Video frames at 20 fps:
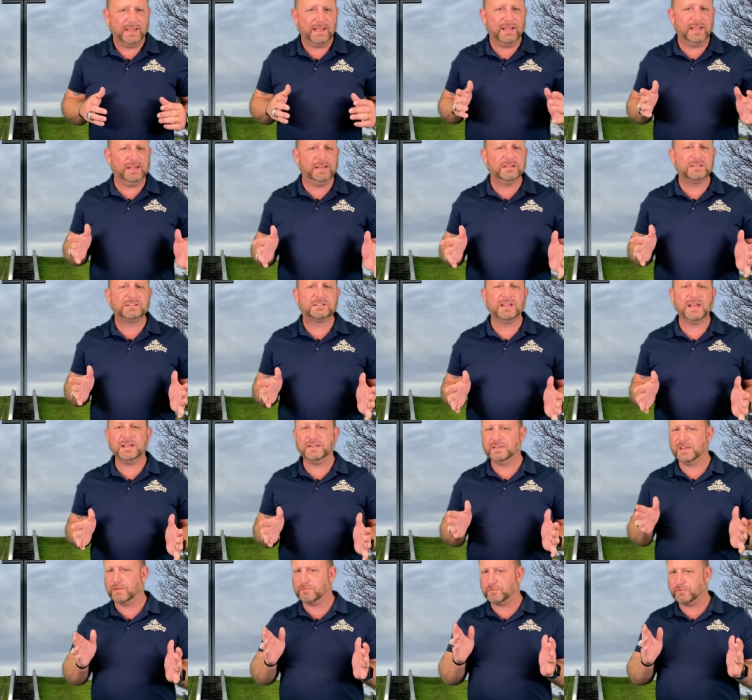It is
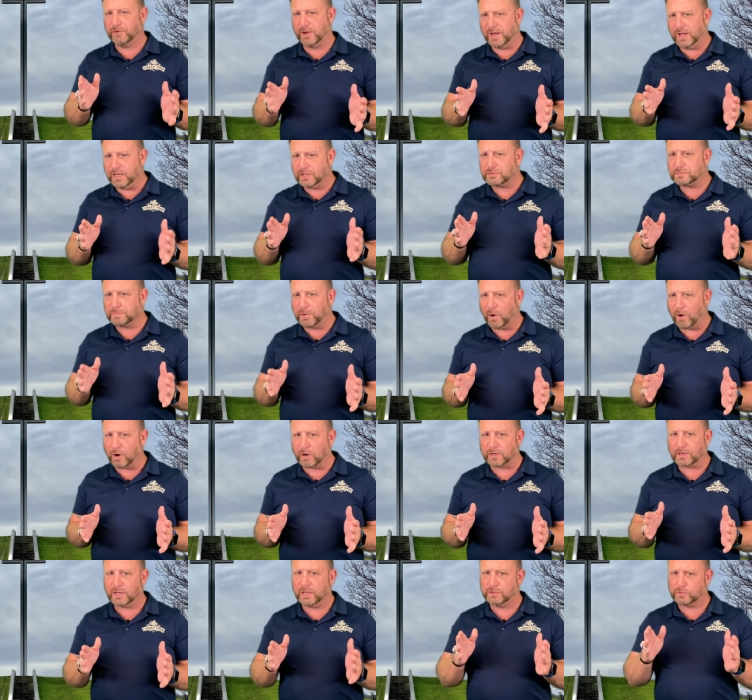said that Phoenix
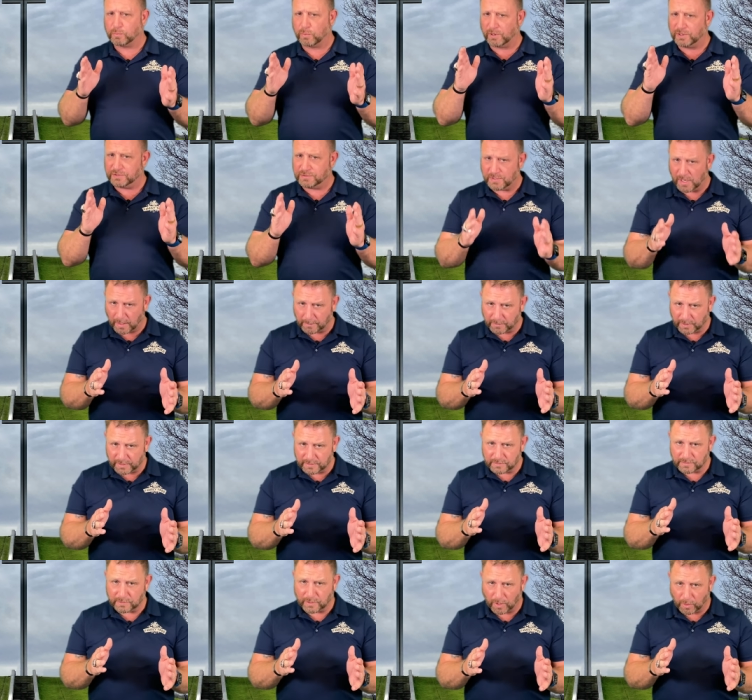Park is where
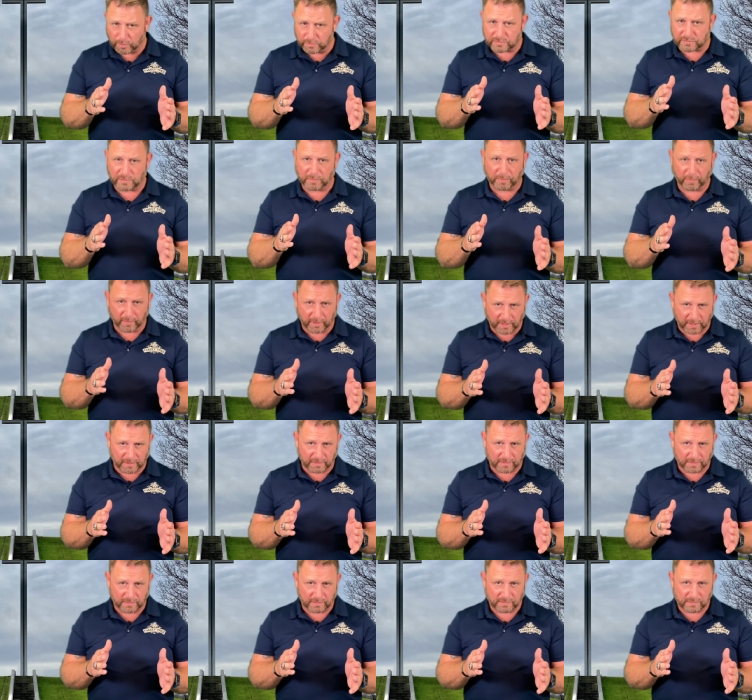Dublin goes to
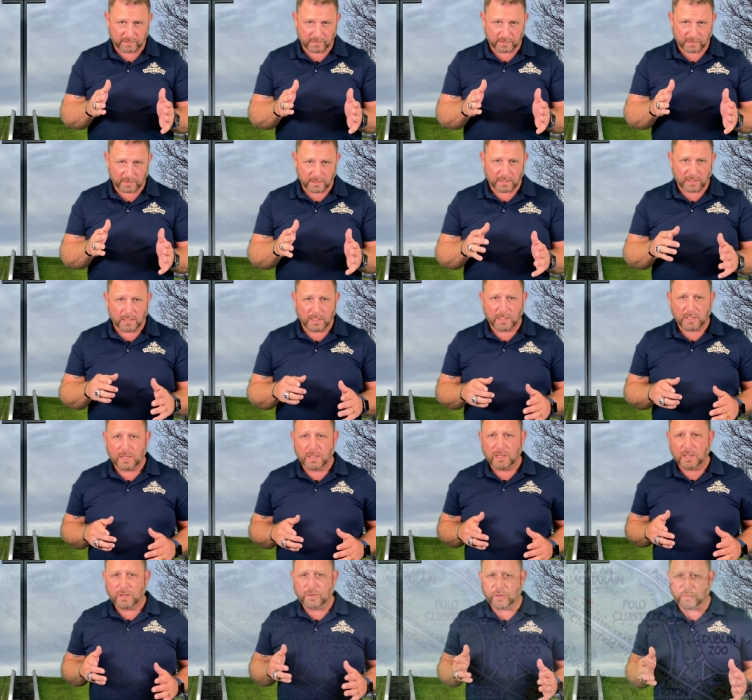breathe.
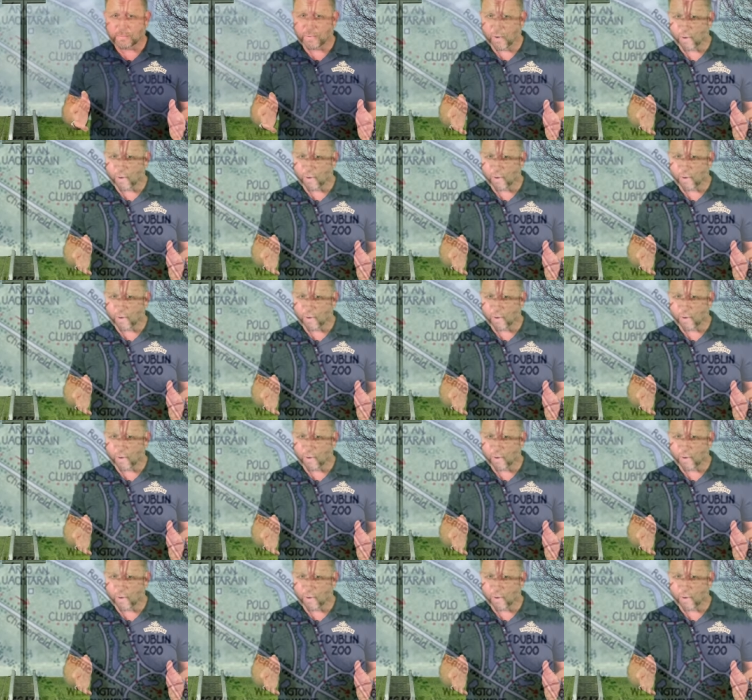The